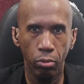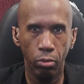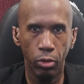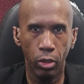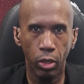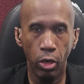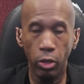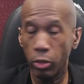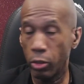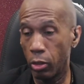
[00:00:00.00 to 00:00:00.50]

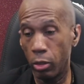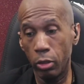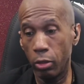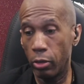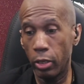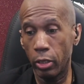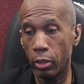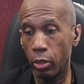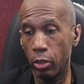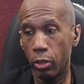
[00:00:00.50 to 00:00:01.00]
The
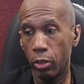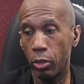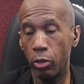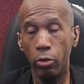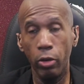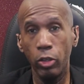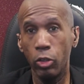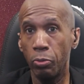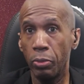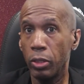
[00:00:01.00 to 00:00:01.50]

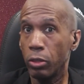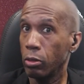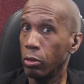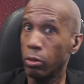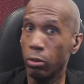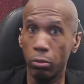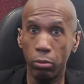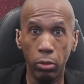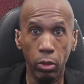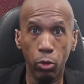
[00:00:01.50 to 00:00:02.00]
U.S. has been
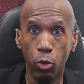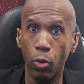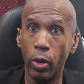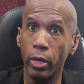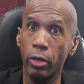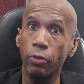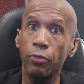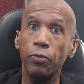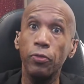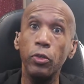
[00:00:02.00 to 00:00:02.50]
to
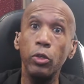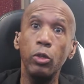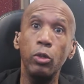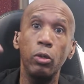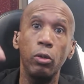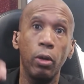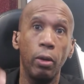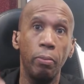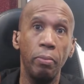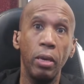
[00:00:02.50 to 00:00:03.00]
quite a
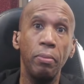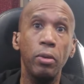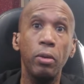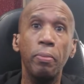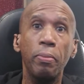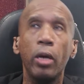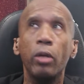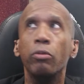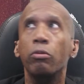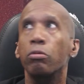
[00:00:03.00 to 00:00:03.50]
few, maybe
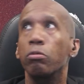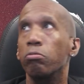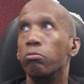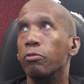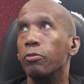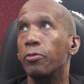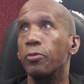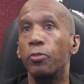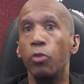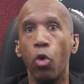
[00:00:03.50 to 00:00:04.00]
about
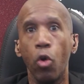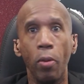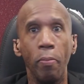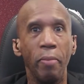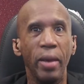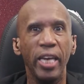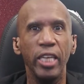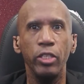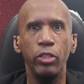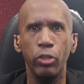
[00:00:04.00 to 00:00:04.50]
4
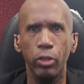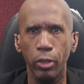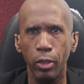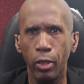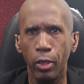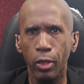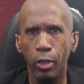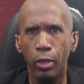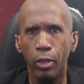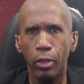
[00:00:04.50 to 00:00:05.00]
major
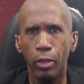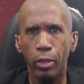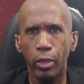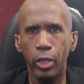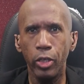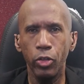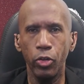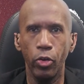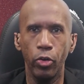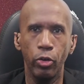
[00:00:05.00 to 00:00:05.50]

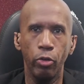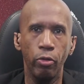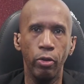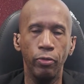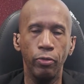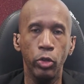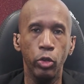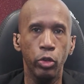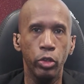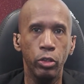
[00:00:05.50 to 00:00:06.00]
internal
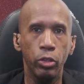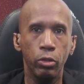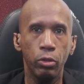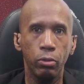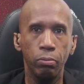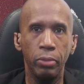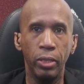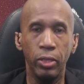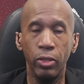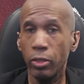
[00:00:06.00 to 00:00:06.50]
revolutions.
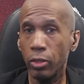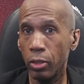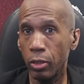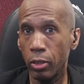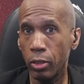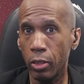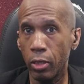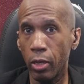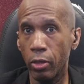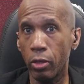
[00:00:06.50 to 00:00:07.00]
But this
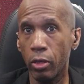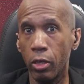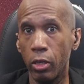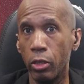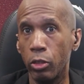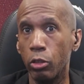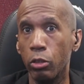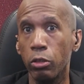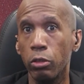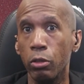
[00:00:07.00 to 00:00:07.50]
is another
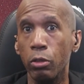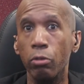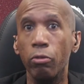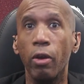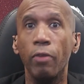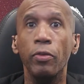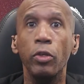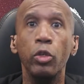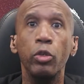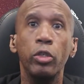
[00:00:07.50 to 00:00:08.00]
cultural
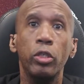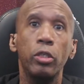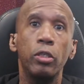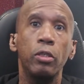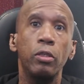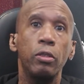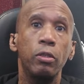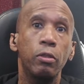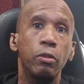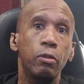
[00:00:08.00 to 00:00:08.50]

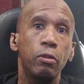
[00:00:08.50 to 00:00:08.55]
revolution